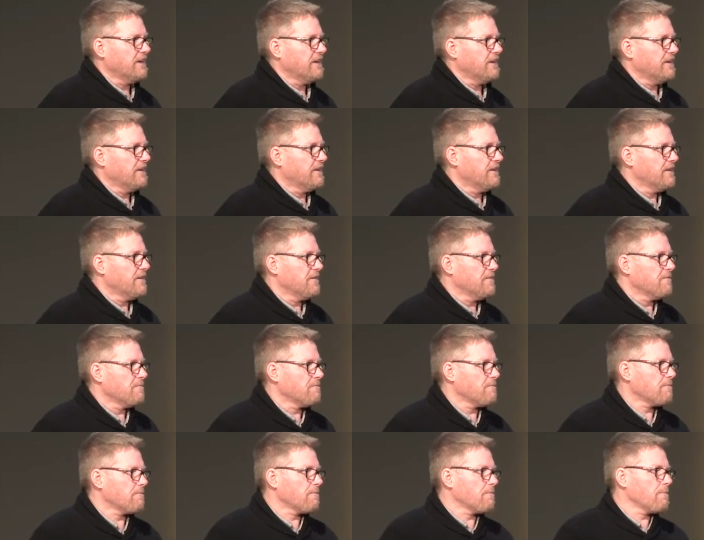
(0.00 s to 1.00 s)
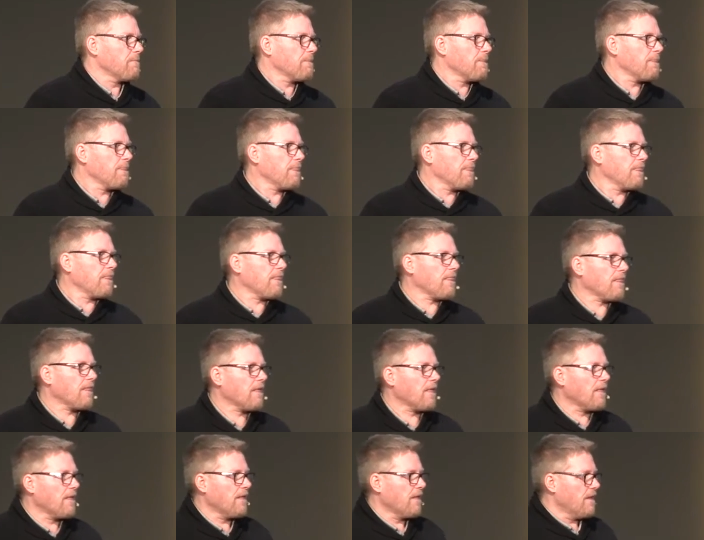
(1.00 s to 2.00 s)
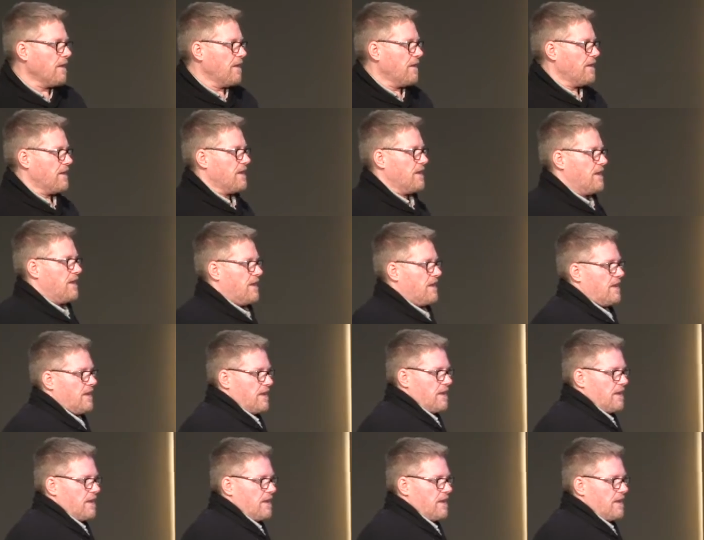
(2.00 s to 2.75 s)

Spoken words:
[no speech]